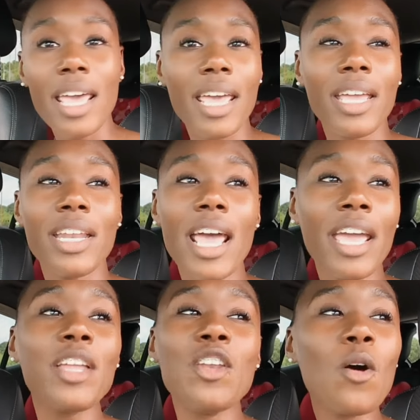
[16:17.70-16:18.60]
And
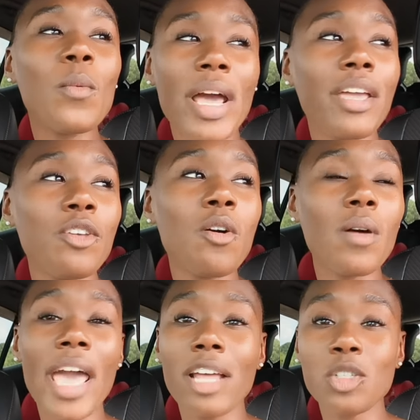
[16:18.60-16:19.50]
ain't no way you
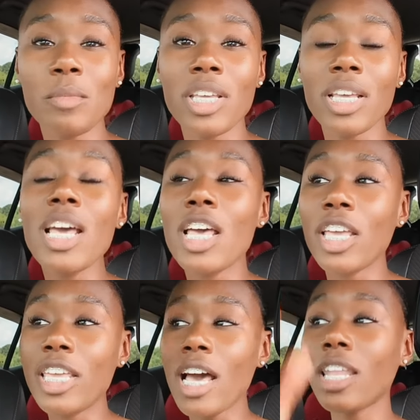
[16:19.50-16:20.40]
gonna catch me
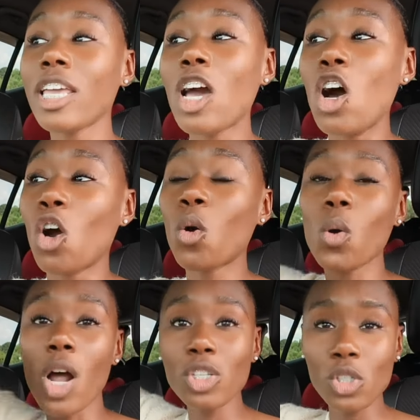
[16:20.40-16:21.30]
yelling
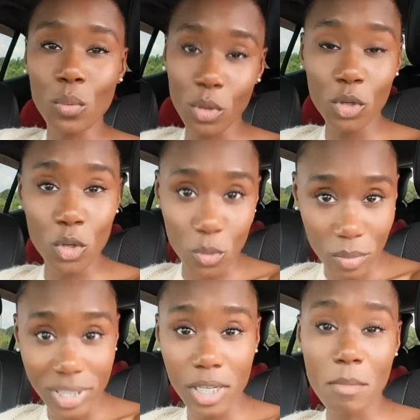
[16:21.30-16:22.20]
across the
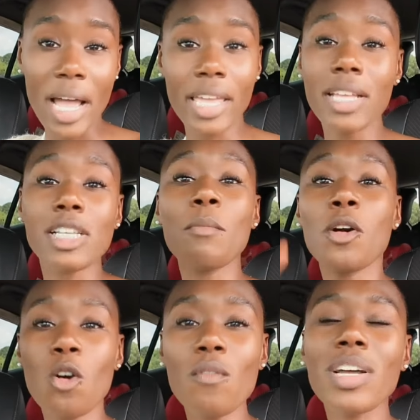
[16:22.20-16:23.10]
room to my kids. I'm
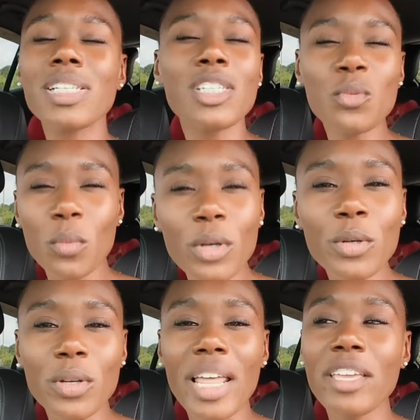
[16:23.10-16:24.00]
gonna go, because it's
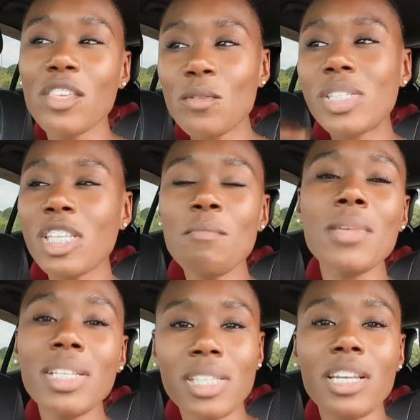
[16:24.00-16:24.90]
rude. Like, you see
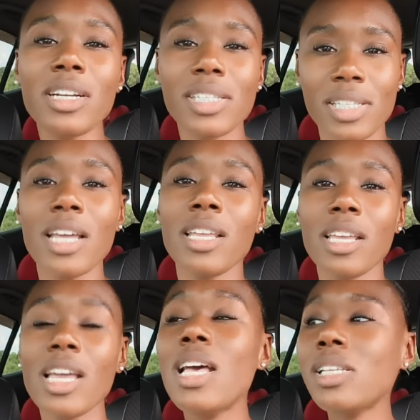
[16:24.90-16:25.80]
me sitting there
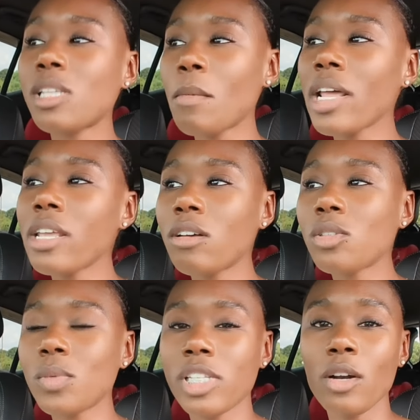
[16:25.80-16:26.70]
studying, somebody
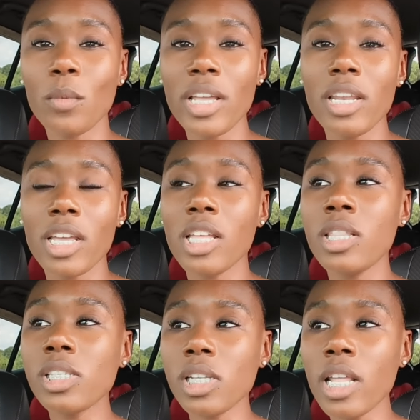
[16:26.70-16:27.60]
else was there reading,
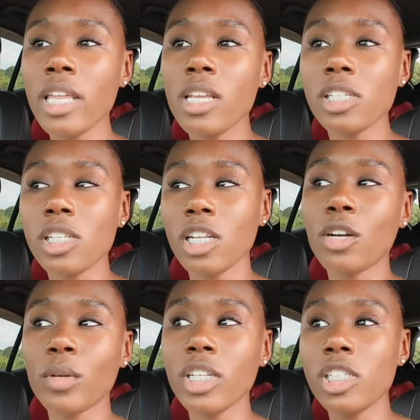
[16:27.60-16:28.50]
and this lady is
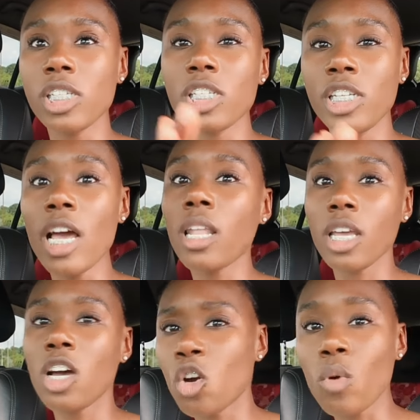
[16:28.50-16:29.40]
literally just
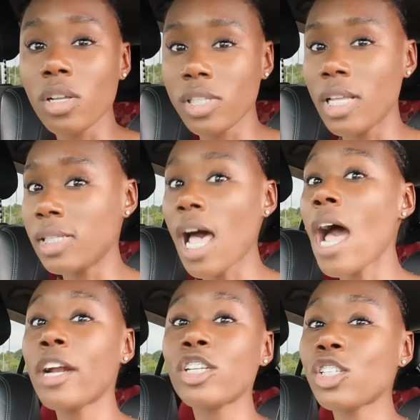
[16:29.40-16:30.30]
yelling across the
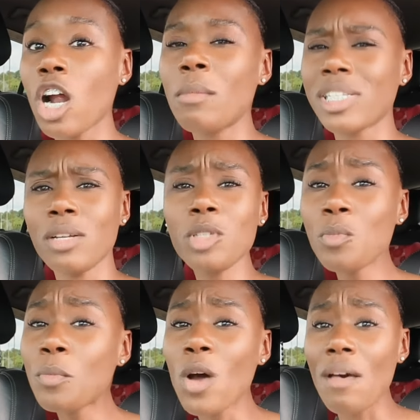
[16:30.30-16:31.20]
entire Starbucks. There
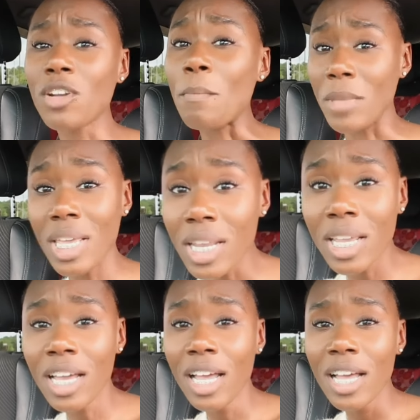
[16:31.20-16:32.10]
was people having a meeting.